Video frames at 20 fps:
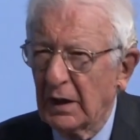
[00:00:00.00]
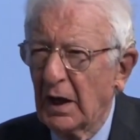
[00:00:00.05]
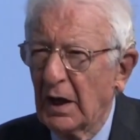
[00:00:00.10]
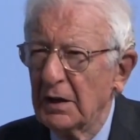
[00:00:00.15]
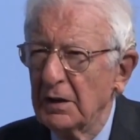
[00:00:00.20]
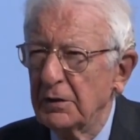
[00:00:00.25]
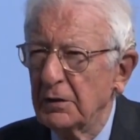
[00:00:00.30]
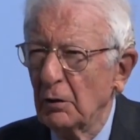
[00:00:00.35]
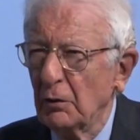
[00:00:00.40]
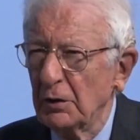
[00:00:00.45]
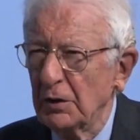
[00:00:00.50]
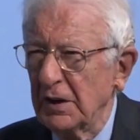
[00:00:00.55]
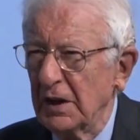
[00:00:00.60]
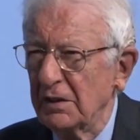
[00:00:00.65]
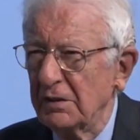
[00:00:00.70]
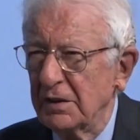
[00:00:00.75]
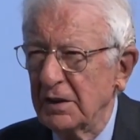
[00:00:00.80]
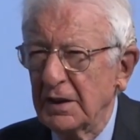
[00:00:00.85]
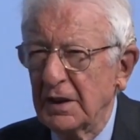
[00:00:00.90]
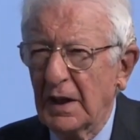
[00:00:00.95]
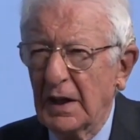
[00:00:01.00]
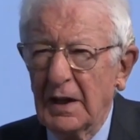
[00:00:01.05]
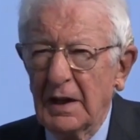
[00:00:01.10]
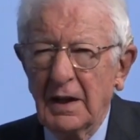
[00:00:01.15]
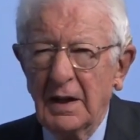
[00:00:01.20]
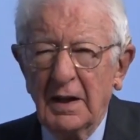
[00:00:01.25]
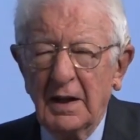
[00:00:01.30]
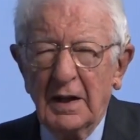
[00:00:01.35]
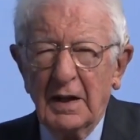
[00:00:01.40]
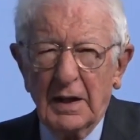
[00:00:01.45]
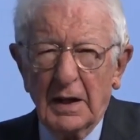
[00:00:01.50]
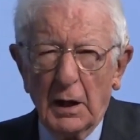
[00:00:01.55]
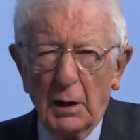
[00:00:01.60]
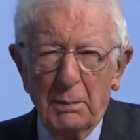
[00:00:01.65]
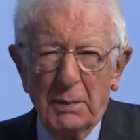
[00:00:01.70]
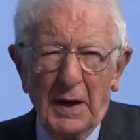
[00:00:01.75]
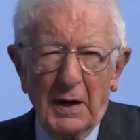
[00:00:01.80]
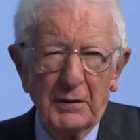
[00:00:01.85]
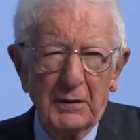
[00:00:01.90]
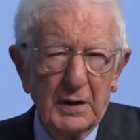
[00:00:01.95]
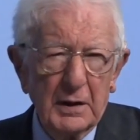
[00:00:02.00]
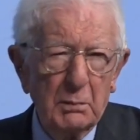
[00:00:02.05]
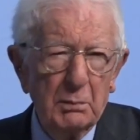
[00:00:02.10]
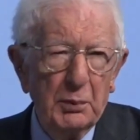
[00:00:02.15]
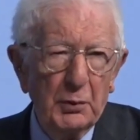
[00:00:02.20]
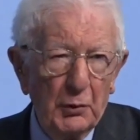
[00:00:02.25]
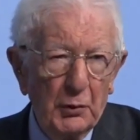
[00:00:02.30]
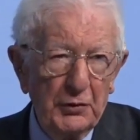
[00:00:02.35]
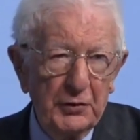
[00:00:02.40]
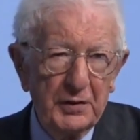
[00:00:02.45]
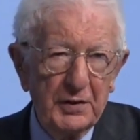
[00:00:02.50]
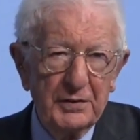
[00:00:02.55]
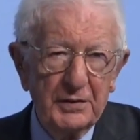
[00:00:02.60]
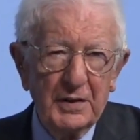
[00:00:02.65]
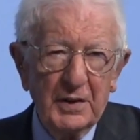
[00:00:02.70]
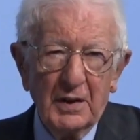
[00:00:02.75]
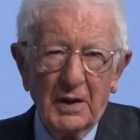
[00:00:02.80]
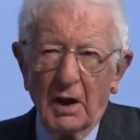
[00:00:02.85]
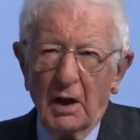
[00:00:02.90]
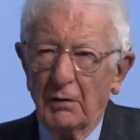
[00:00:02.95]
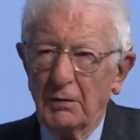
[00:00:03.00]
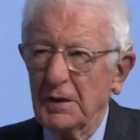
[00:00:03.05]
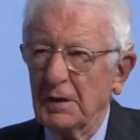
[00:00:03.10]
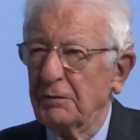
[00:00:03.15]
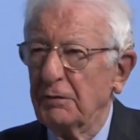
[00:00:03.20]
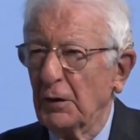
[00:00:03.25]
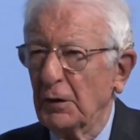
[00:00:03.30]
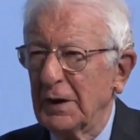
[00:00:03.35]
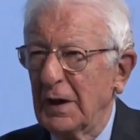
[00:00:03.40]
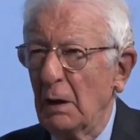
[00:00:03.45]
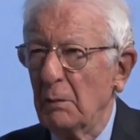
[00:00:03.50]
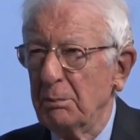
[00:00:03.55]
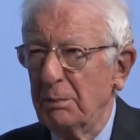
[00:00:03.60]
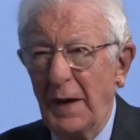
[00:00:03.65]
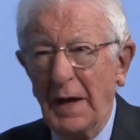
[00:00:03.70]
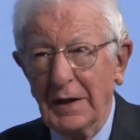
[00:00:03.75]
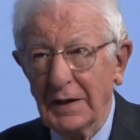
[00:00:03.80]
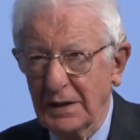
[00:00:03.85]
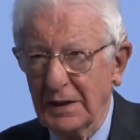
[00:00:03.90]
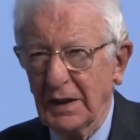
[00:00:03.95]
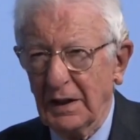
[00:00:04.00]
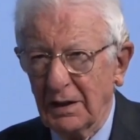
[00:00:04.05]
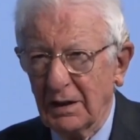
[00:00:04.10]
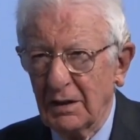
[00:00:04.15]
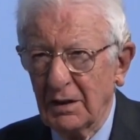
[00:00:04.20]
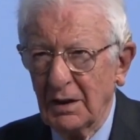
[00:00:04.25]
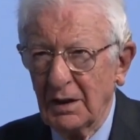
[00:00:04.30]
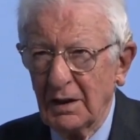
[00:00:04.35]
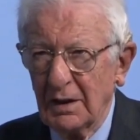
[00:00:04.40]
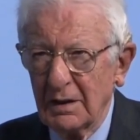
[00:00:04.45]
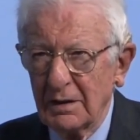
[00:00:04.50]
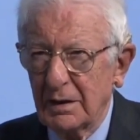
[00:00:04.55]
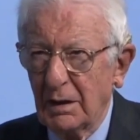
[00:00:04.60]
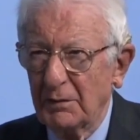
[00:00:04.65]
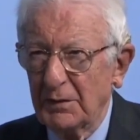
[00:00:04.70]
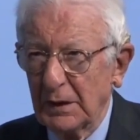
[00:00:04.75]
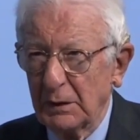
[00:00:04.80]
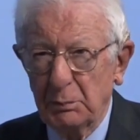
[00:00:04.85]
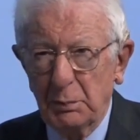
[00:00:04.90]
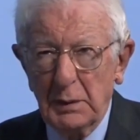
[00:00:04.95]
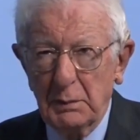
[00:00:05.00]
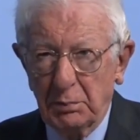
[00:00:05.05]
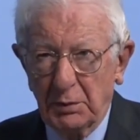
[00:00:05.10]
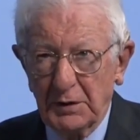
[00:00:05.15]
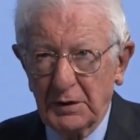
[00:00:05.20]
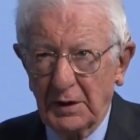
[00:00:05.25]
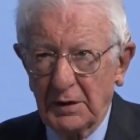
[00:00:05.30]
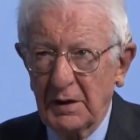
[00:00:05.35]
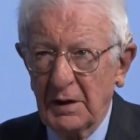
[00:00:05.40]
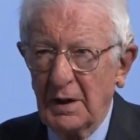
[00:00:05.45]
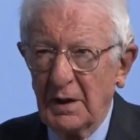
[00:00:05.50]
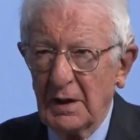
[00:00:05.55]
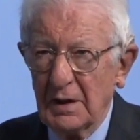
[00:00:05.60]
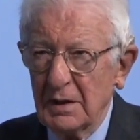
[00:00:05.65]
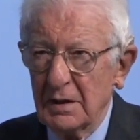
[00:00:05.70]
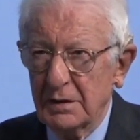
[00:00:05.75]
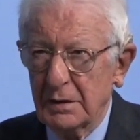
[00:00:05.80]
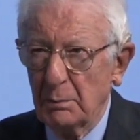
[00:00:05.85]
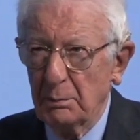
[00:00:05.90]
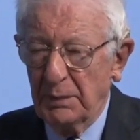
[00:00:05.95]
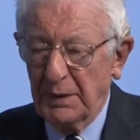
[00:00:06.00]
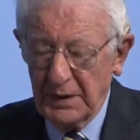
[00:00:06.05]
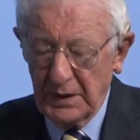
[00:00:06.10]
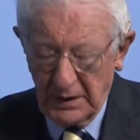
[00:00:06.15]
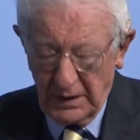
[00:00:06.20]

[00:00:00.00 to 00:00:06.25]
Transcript: I talked yesterday about the importance of it for campaigning, something people can simply